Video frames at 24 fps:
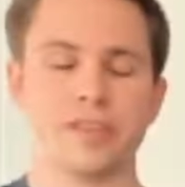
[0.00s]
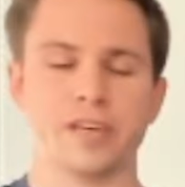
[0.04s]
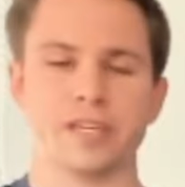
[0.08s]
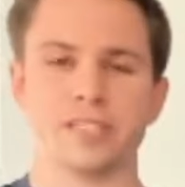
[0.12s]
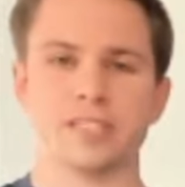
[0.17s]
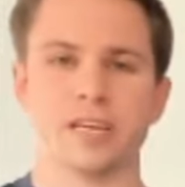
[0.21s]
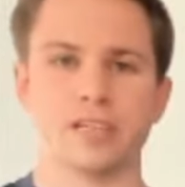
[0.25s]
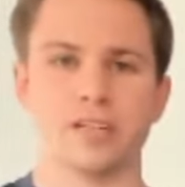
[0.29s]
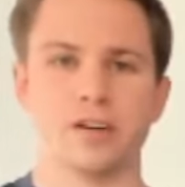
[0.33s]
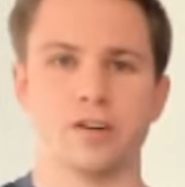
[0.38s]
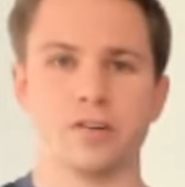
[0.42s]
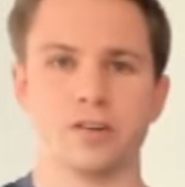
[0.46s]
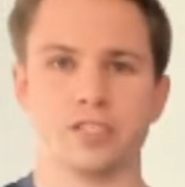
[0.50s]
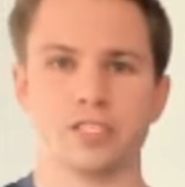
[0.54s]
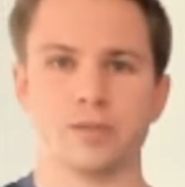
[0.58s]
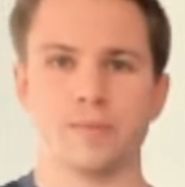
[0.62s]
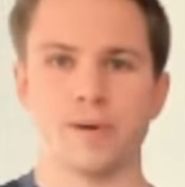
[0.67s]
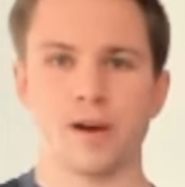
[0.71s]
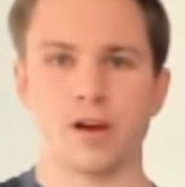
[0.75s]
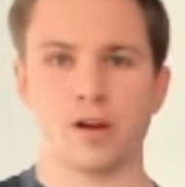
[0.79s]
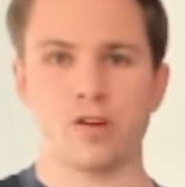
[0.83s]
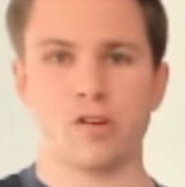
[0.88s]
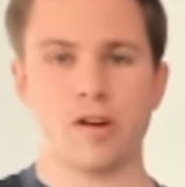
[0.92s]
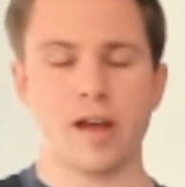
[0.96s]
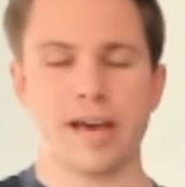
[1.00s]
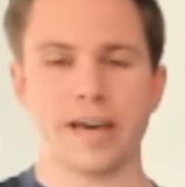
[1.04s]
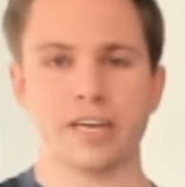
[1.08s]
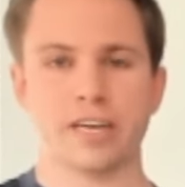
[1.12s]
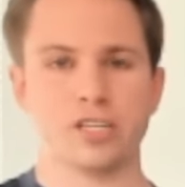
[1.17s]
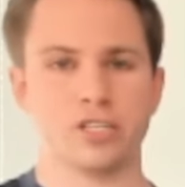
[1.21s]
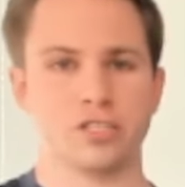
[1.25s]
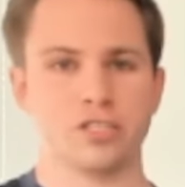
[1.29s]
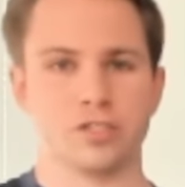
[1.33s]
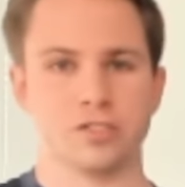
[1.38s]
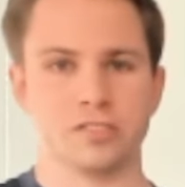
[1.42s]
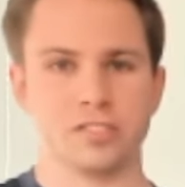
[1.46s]
things I noticed about
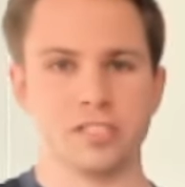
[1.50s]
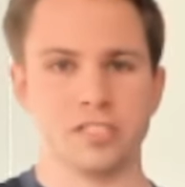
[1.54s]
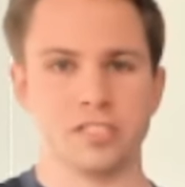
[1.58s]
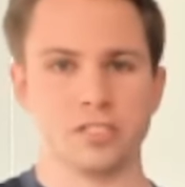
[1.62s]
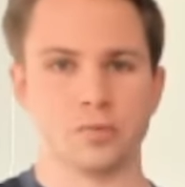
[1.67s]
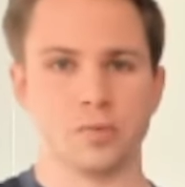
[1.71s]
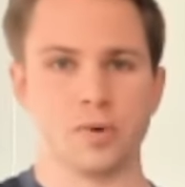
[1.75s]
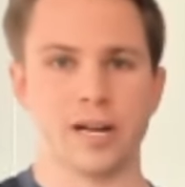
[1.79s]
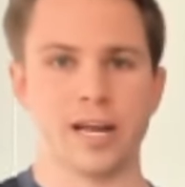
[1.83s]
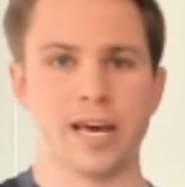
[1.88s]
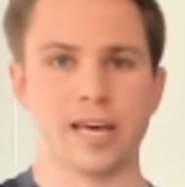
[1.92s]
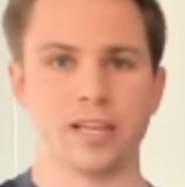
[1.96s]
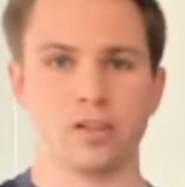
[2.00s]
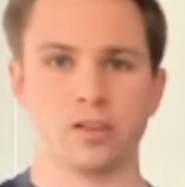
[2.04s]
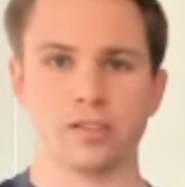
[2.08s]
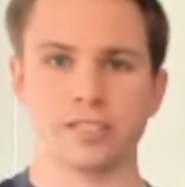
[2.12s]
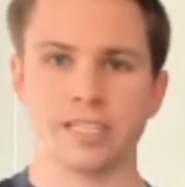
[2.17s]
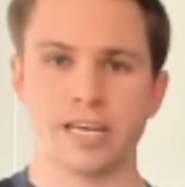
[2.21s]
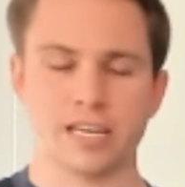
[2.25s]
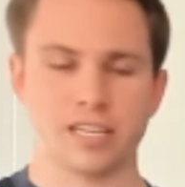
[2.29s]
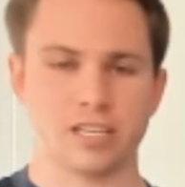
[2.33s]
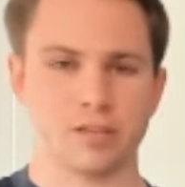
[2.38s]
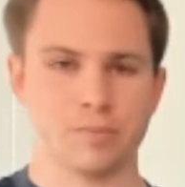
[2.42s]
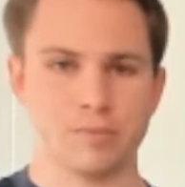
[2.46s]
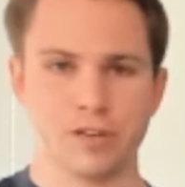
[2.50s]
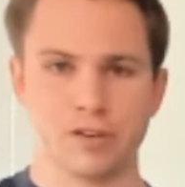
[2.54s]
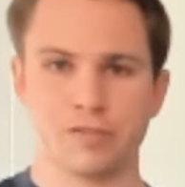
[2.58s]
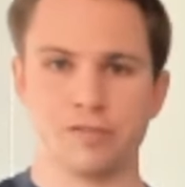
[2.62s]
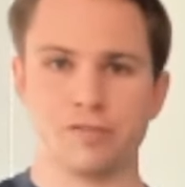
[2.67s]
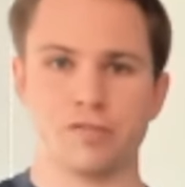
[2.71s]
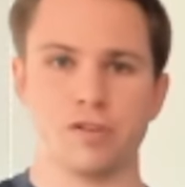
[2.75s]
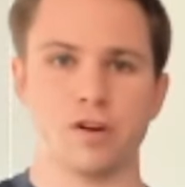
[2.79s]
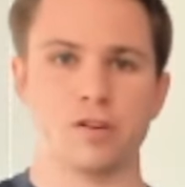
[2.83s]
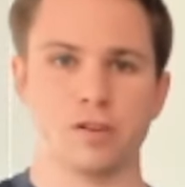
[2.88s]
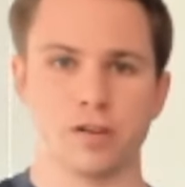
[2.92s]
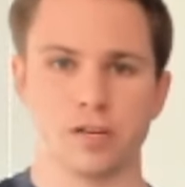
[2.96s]
Kraken jerseys when I looked at them in
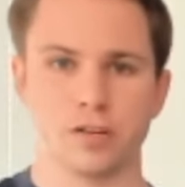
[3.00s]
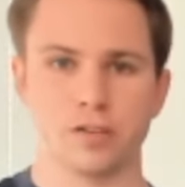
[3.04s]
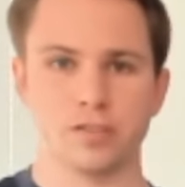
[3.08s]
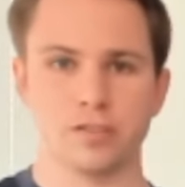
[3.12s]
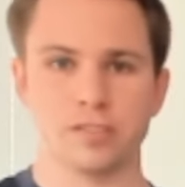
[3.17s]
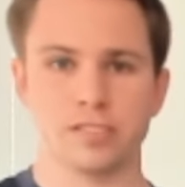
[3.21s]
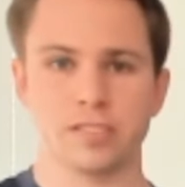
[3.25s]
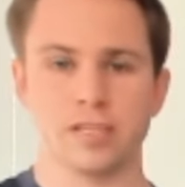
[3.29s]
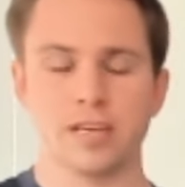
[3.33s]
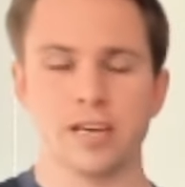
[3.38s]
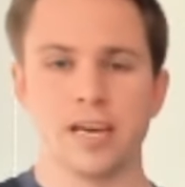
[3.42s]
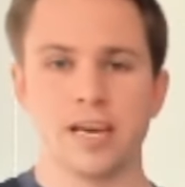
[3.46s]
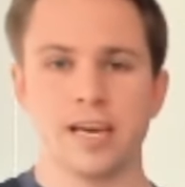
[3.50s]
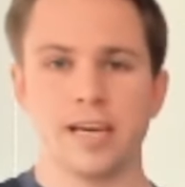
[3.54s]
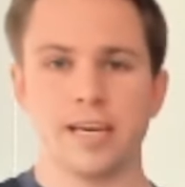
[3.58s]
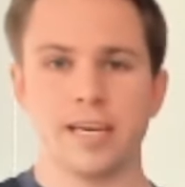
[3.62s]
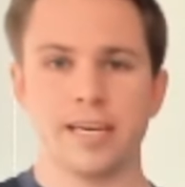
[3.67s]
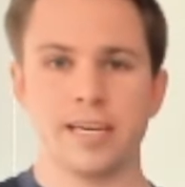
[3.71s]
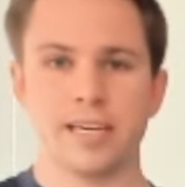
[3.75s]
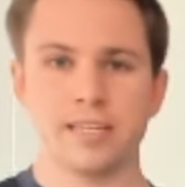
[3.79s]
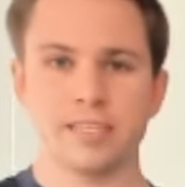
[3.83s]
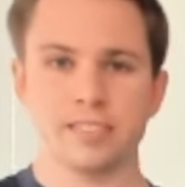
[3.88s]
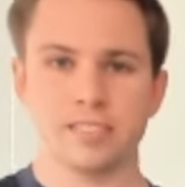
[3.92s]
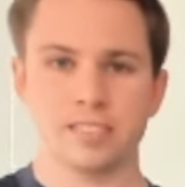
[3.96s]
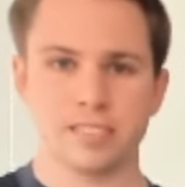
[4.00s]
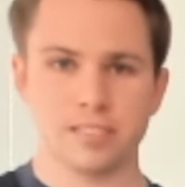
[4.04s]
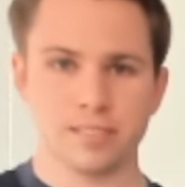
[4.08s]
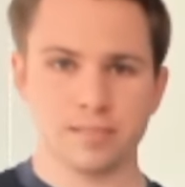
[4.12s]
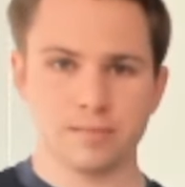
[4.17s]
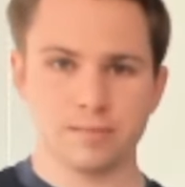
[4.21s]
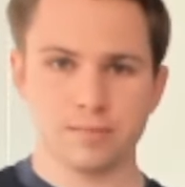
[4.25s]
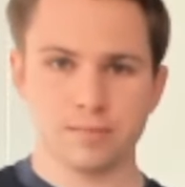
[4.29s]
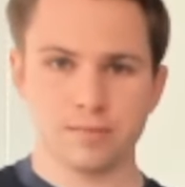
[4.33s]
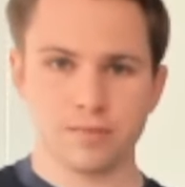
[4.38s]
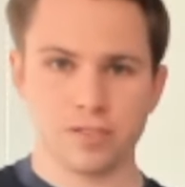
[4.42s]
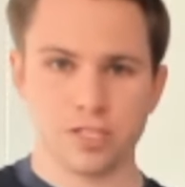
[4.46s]
photos
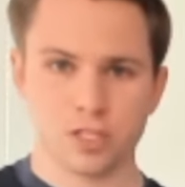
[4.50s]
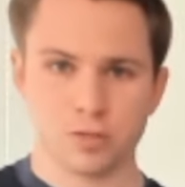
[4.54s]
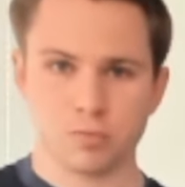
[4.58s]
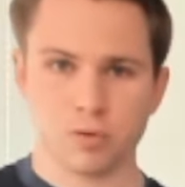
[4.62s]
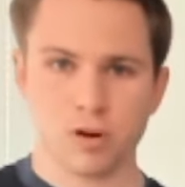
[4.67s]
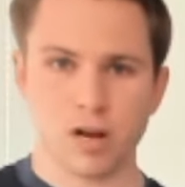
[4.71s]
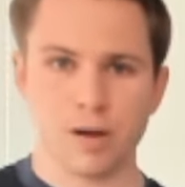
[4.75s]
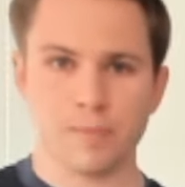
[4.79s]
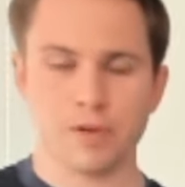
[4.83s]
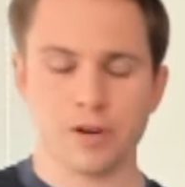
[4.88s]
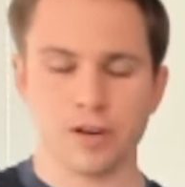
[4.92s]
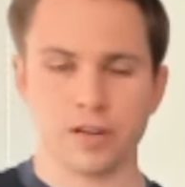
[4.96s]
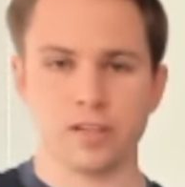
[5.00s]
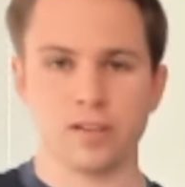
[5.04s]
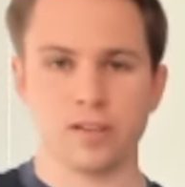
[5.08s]
is this primary